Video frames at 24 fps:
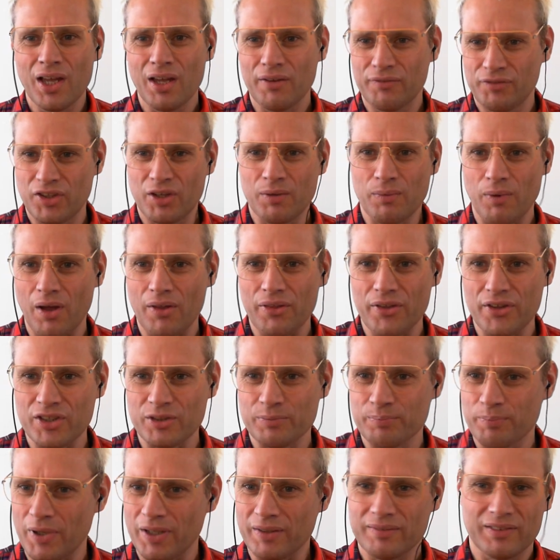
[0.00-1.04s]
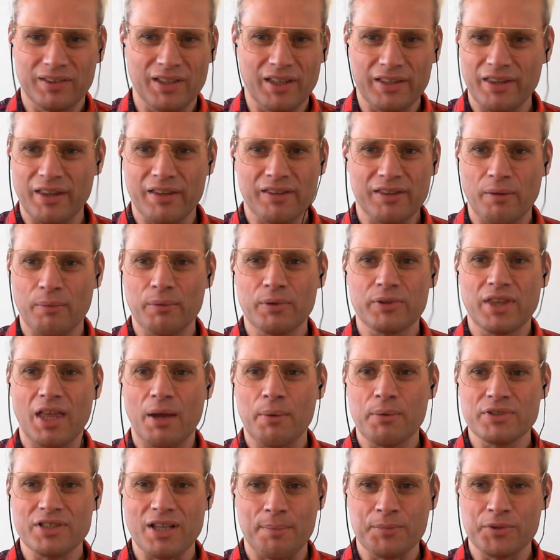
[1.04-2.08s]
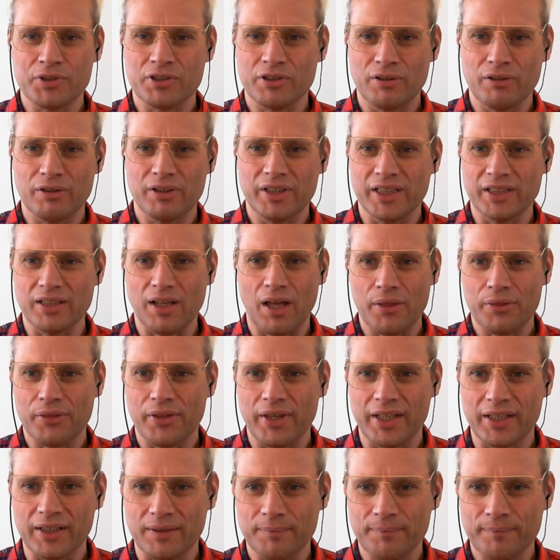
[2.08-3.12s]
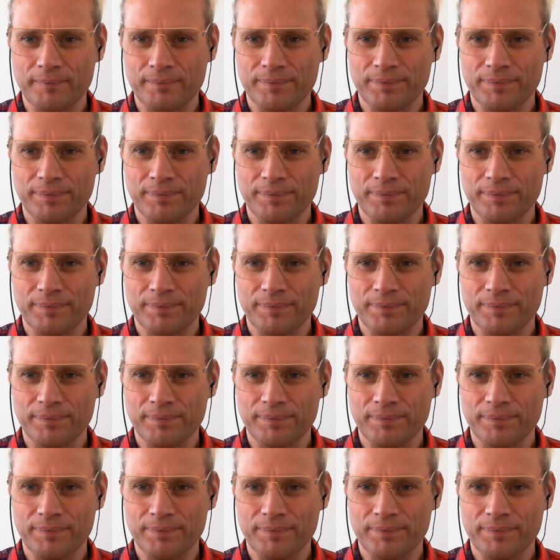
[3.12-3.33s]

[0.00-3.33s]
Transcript: a few others, but there was absolutely nothing.